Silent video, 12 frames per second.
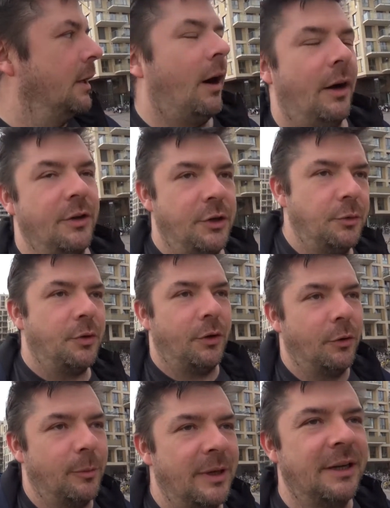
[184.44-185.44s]
on
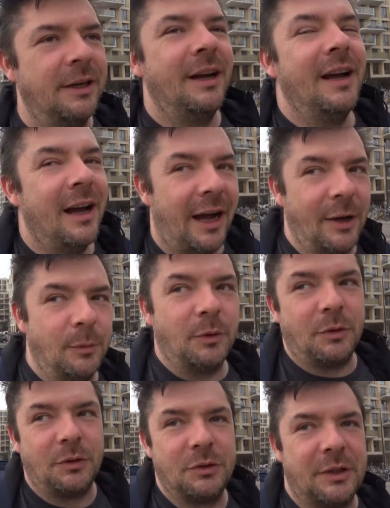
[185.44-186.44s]
YouTube. I
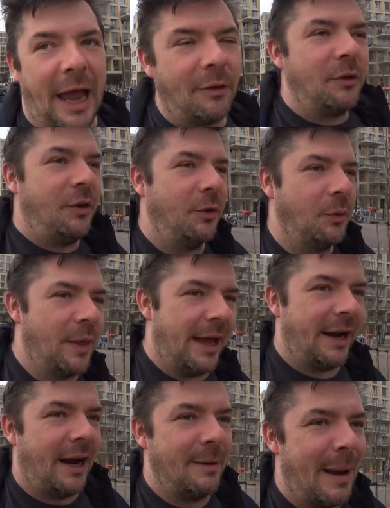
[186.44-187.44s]
will tell you
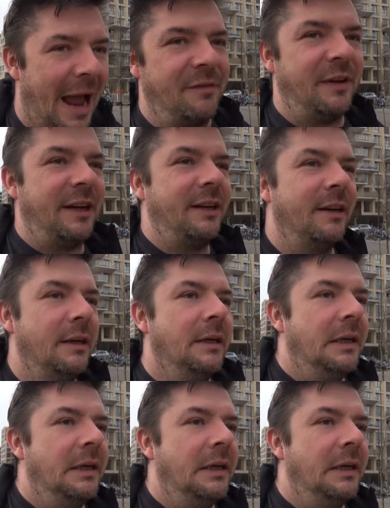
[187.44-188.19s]
that I'm having